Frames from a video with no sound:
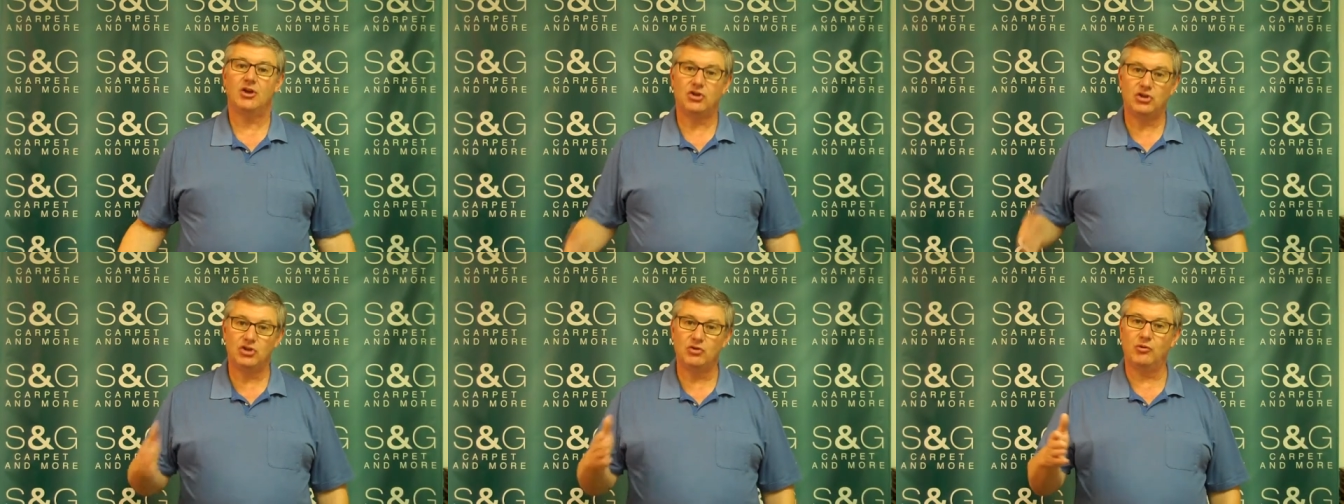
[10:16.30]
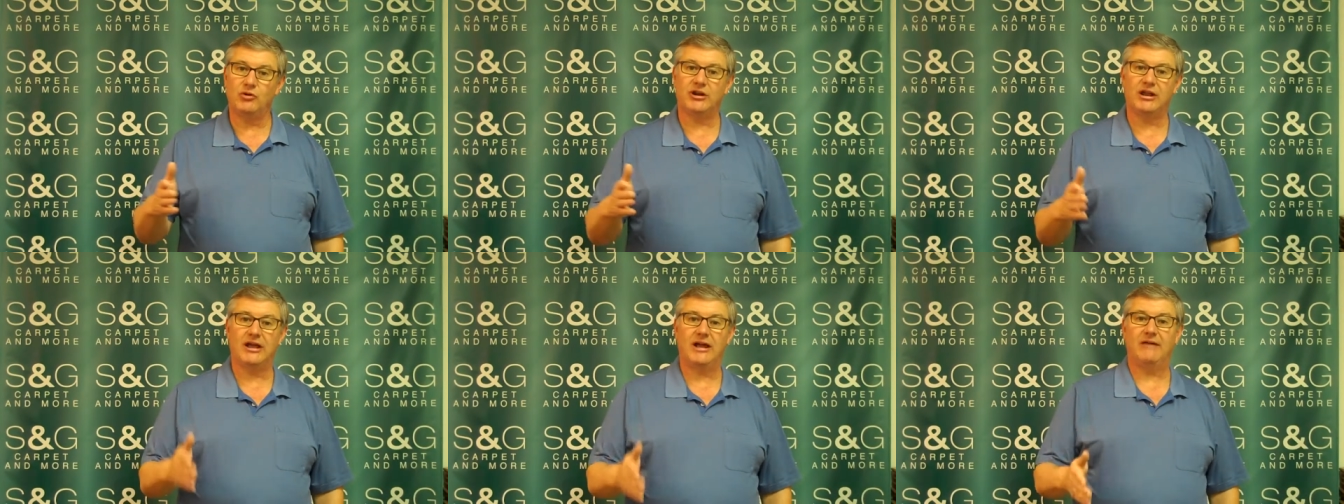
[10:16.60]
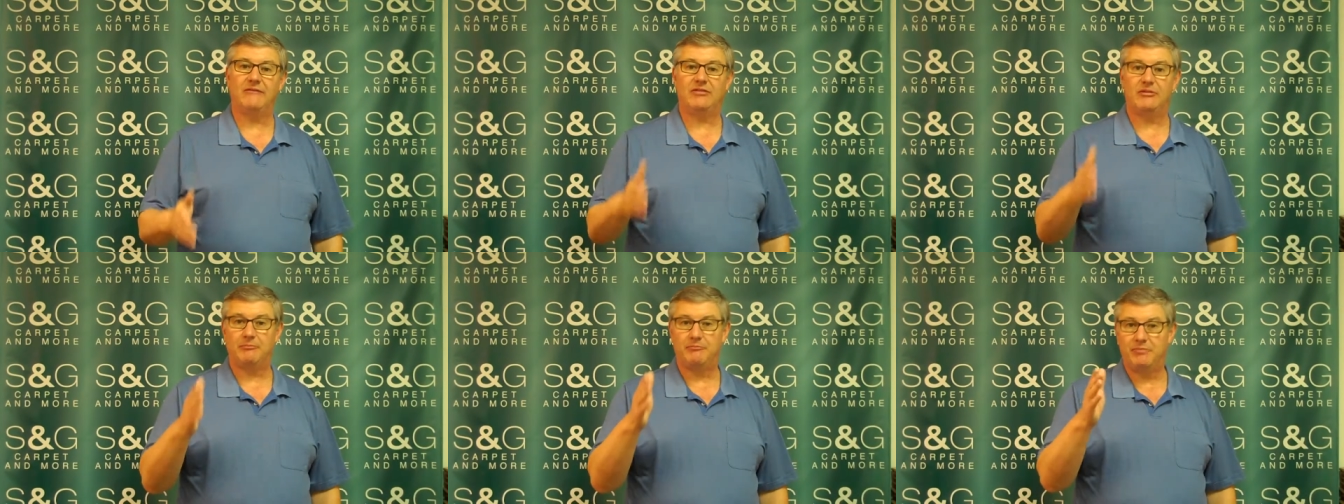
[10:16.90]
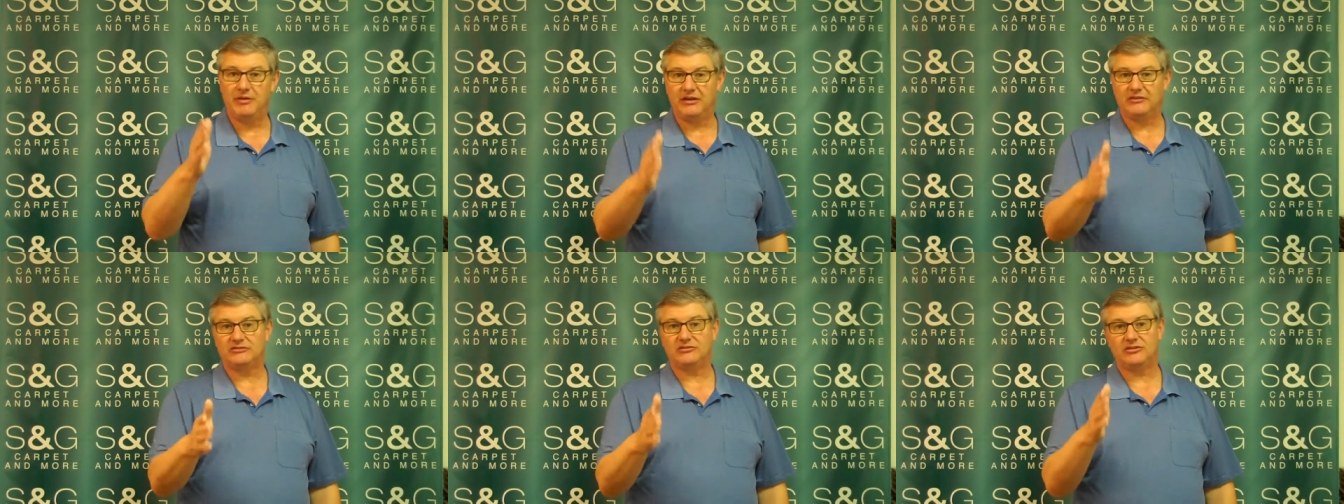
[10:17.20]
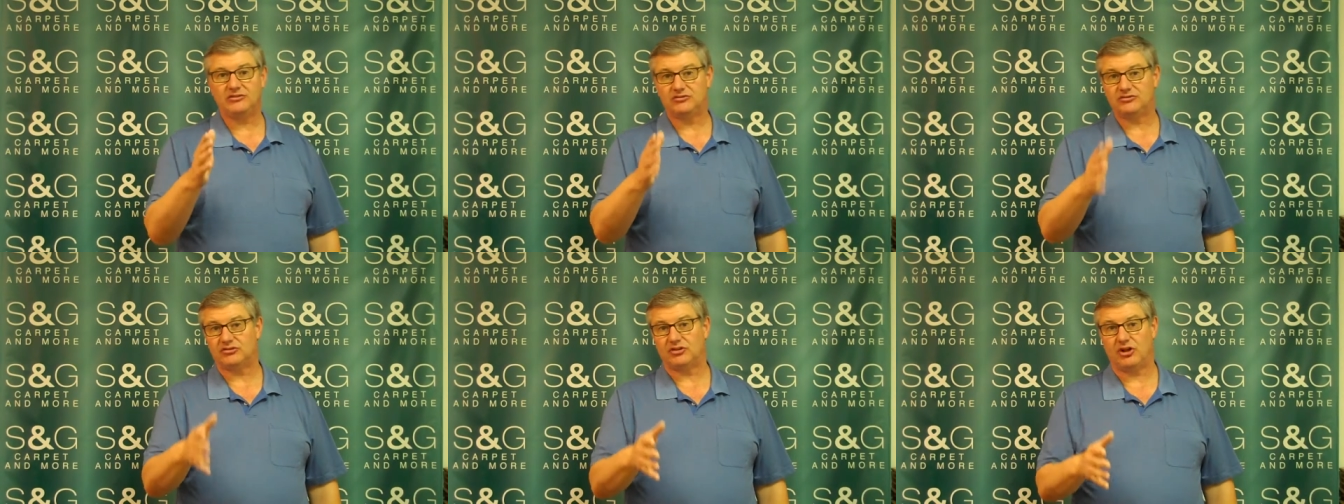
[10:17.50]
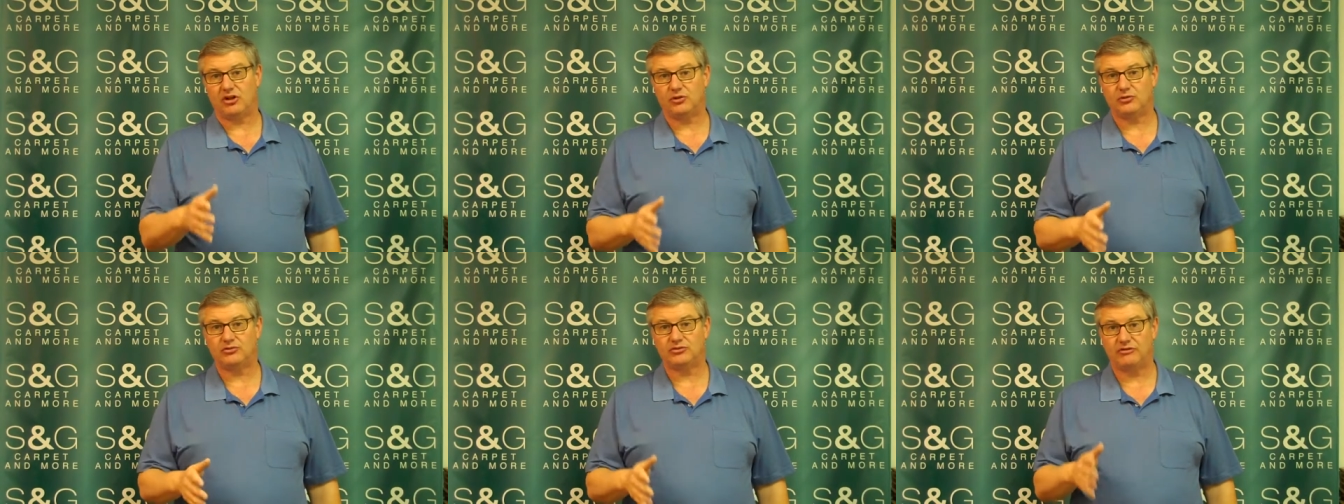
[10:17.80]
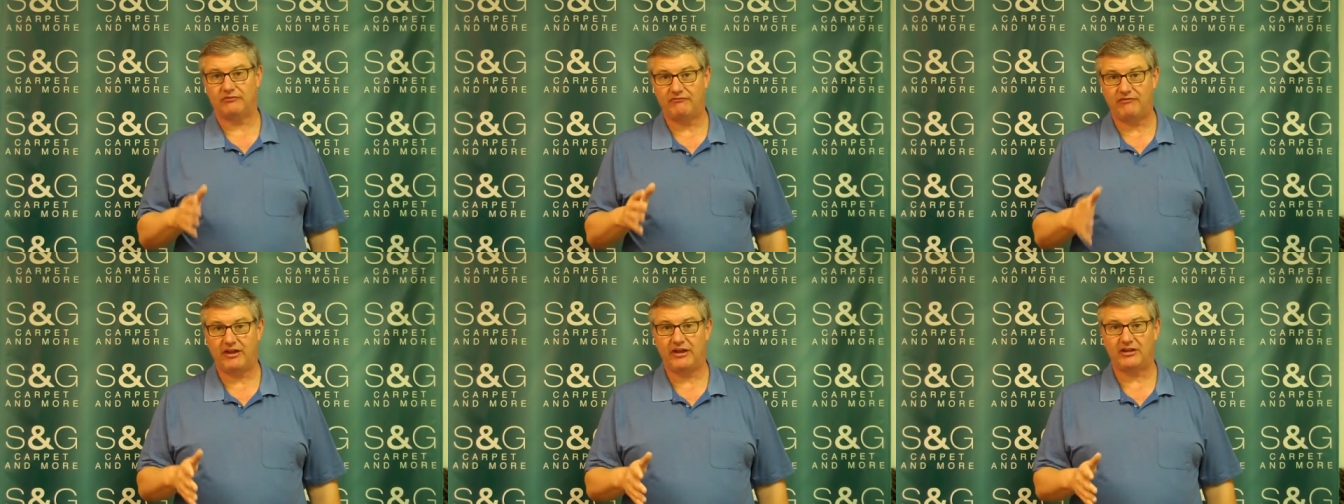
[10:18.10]
You want to have the best installers
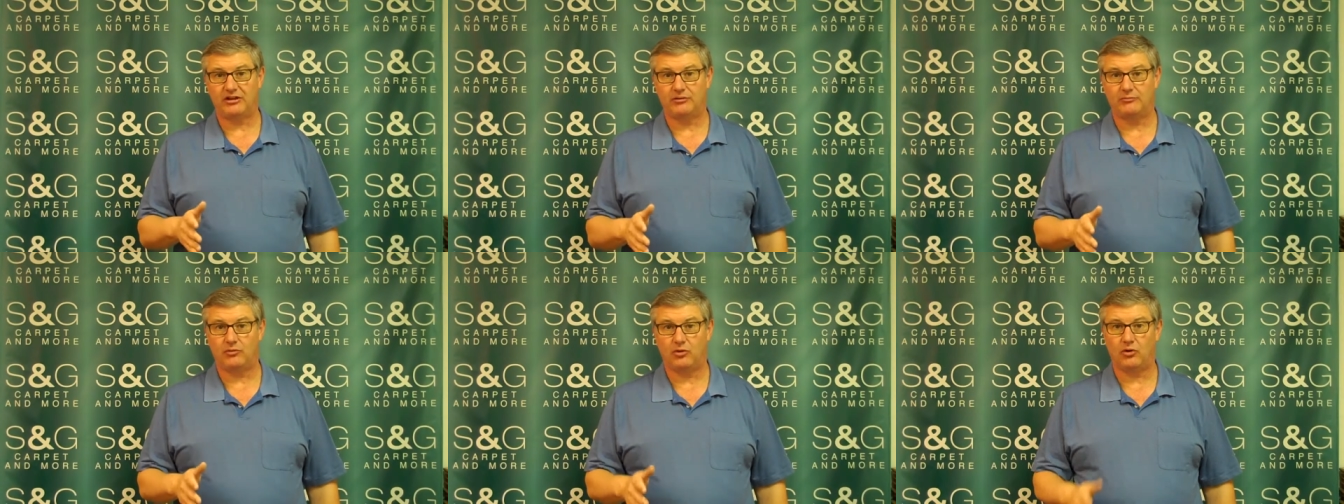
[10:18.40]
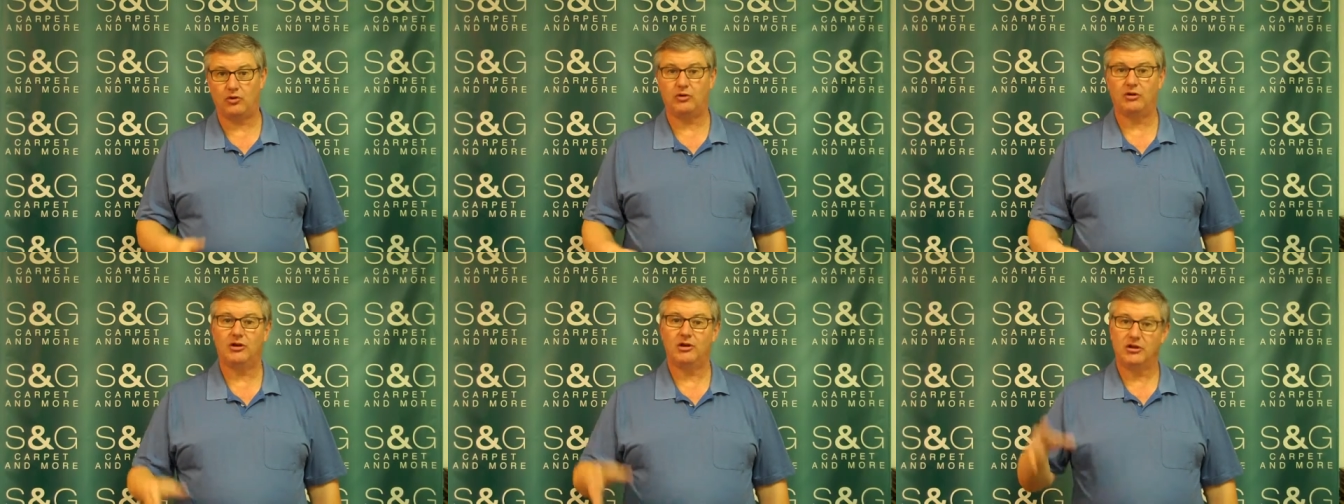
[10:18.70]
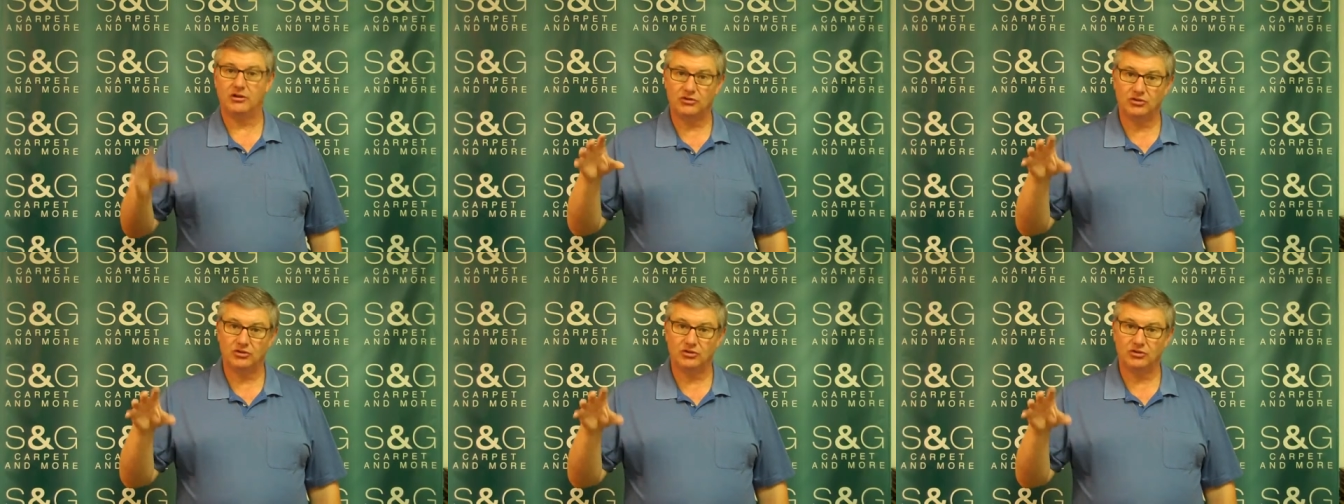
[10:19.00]
available